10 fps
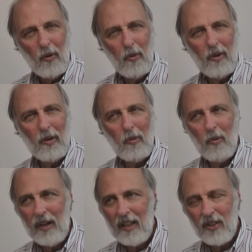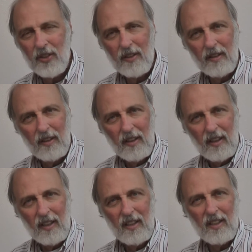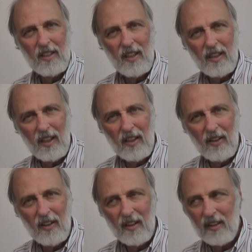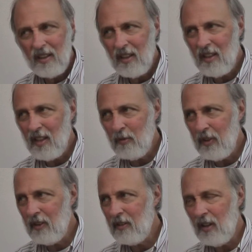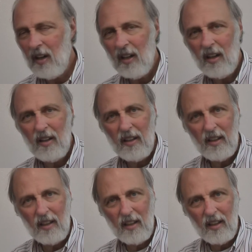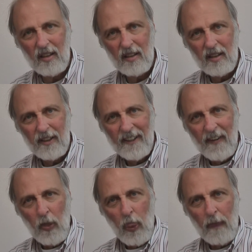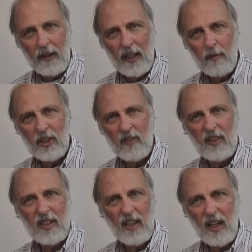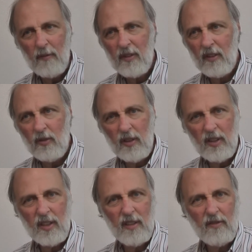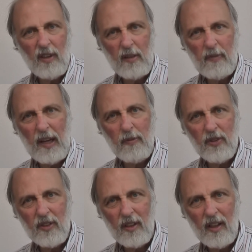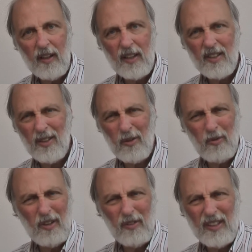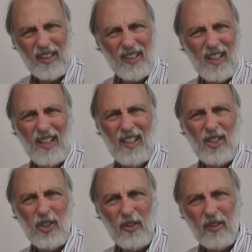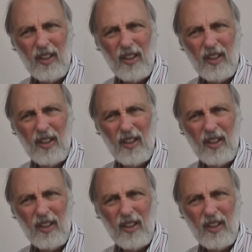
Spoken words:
What a waste. You sit there, you listen to someone talk on and on, you take a bunch of exams and quizzes and write papers and all that, so what? What's that's going to get you?